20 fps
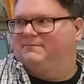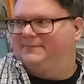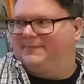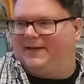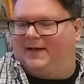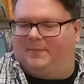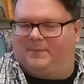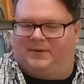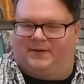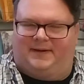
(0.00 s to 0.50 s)

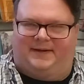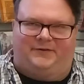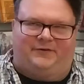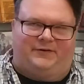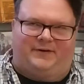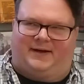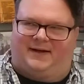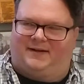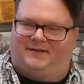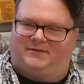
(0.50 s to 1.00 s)
couple hundred
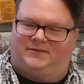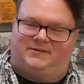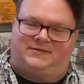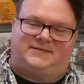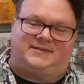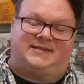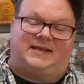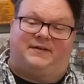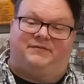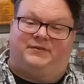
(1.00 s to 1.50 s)
dollars,
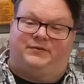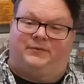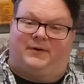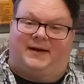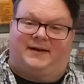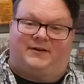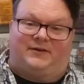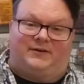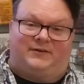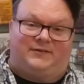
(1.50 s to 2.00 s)
seven
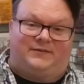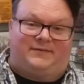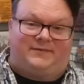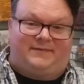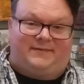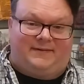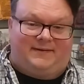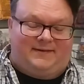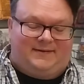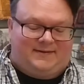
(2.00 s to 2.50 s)
records,